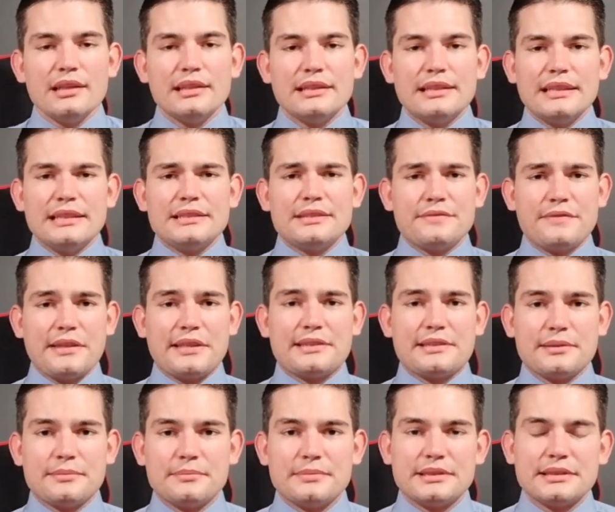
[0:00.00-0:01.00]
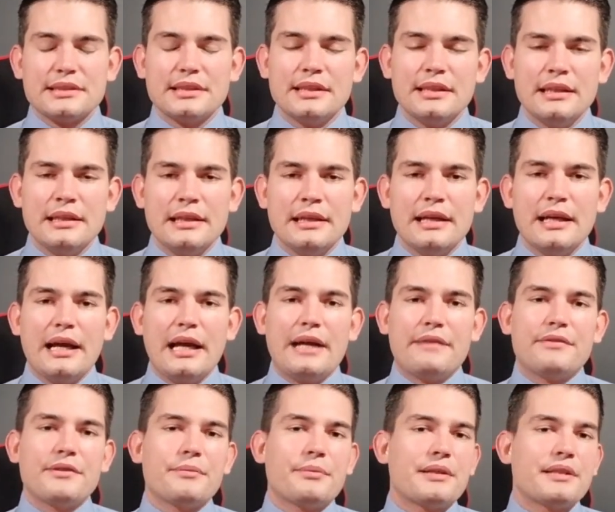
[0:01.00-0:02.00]
These victims,
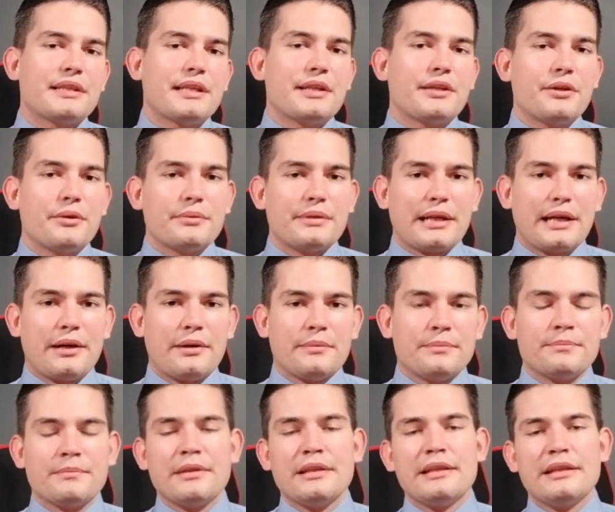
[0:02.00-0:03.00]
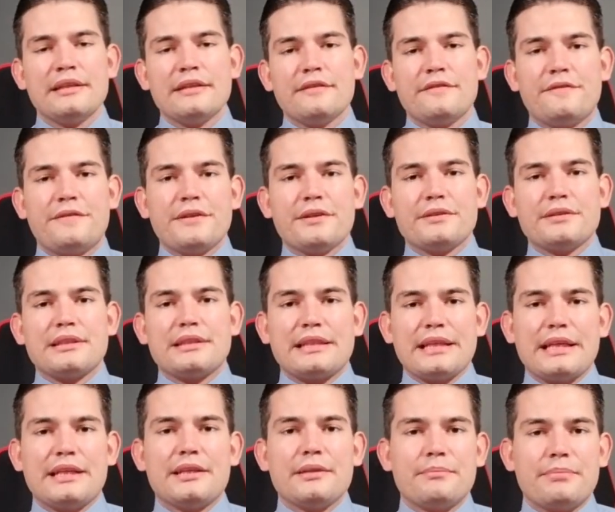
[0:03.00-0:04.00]
everywhere they go now, feel that
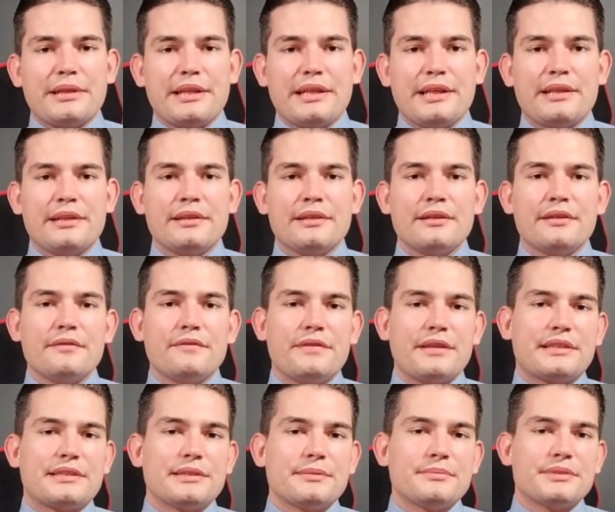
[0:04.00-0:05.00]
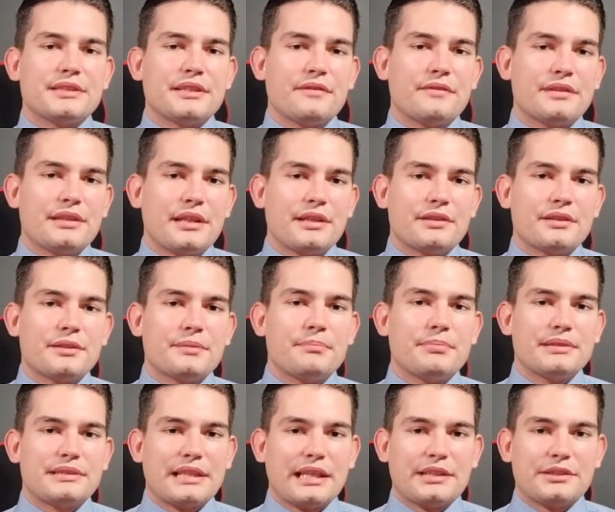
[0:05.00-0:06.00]
they could be victims of another
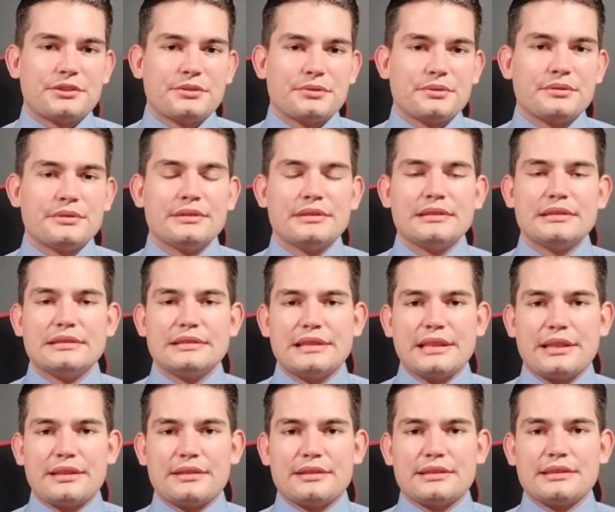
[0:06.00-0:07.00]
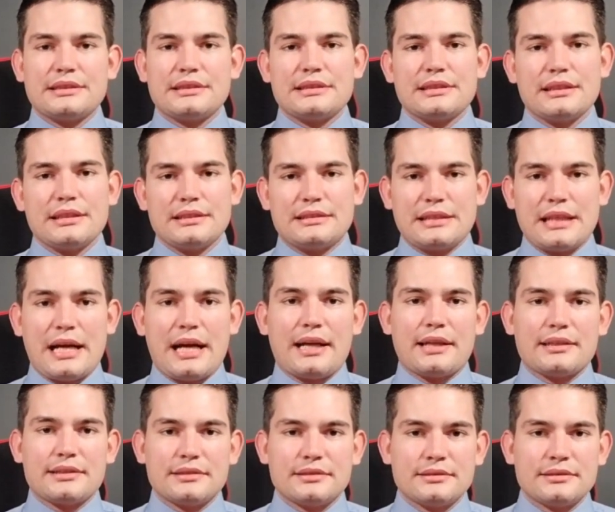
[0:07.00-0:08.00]
potential terrorist
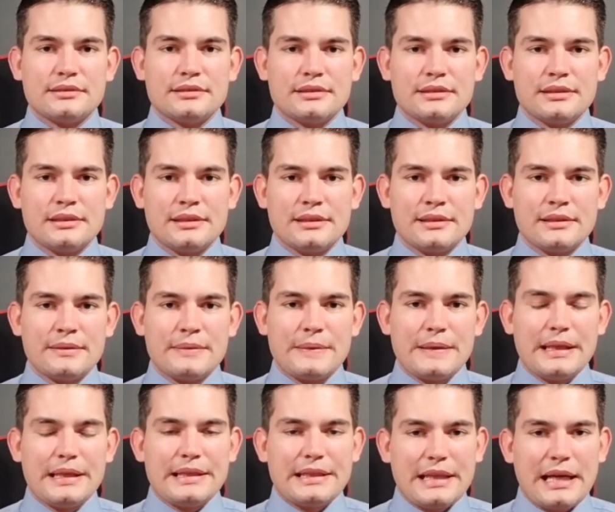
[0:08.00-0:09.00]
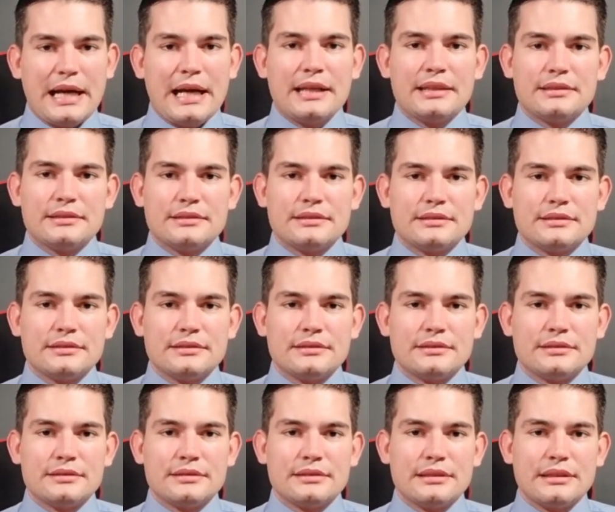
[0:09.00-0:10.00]
attack. And that
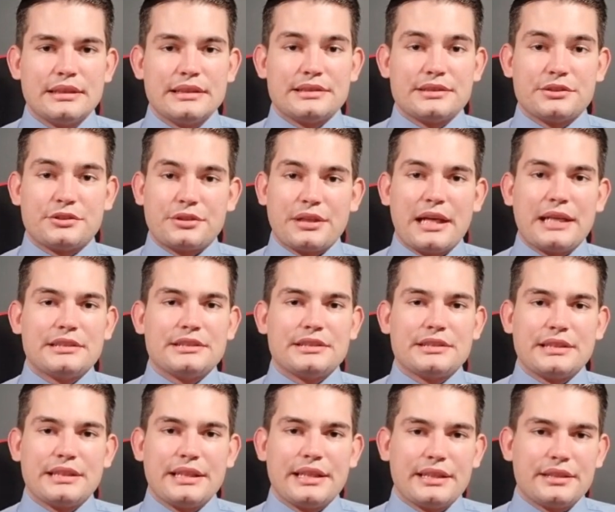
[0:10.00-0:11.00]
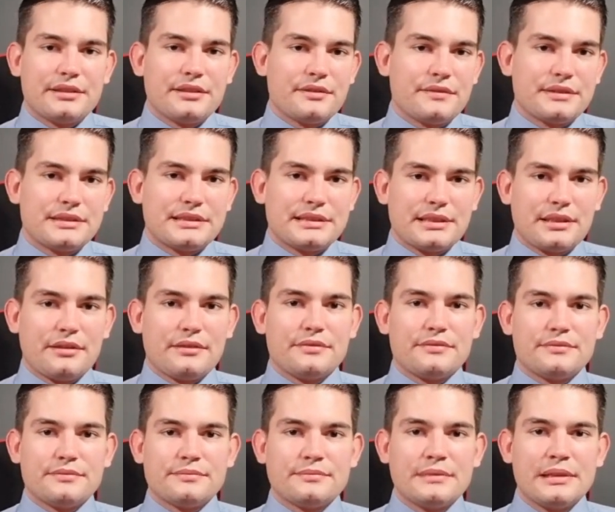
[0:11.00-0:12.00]
is a tragedy in and of
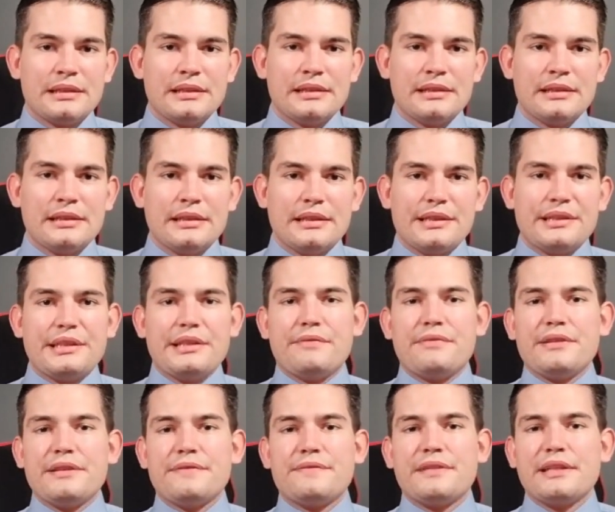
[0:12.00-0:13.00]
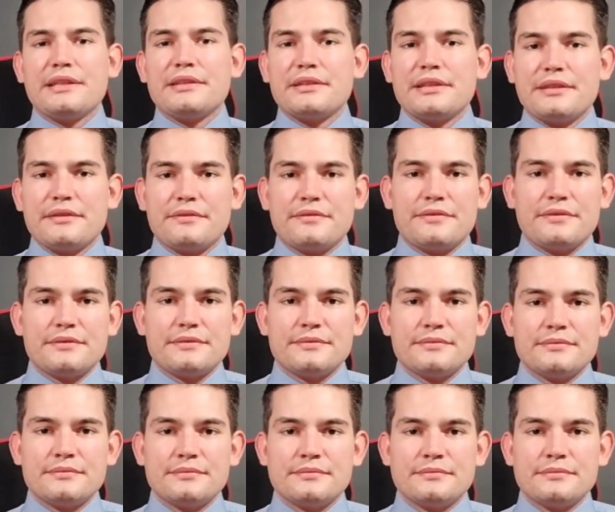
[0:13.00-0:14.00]
itself. Even if they live,
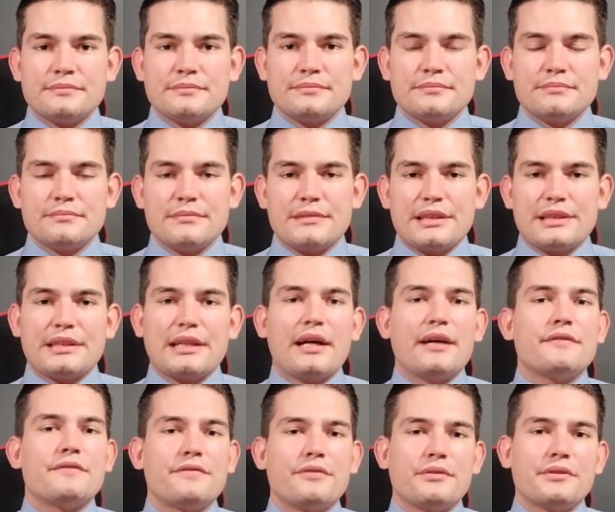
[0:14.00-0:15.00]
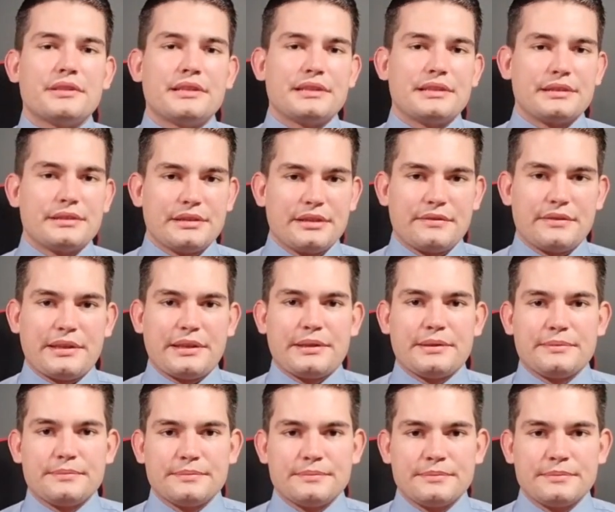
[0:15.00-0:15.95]
they're not fully living.